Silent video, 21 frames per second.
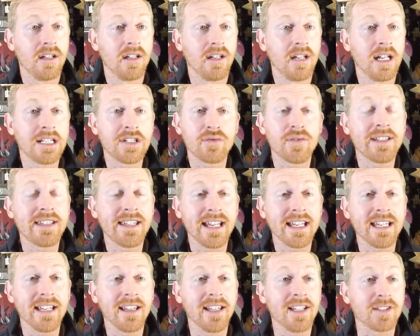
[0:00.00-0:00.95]
It's
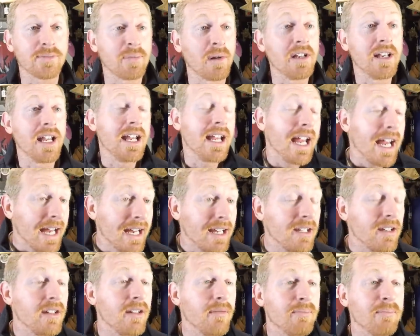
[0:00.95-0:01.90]
ridiculous, but
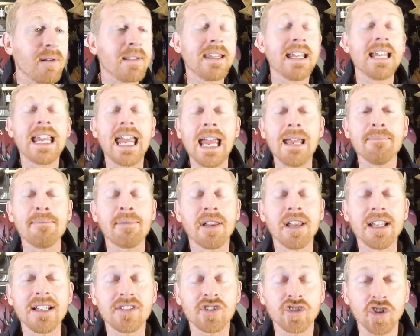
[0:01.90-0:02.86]
the
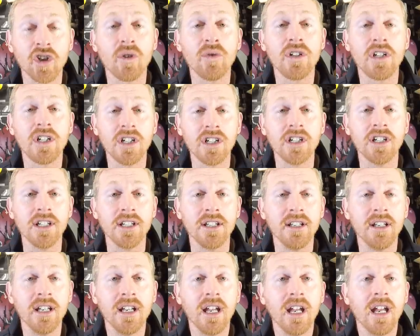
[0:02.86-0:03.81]
gameplay is so good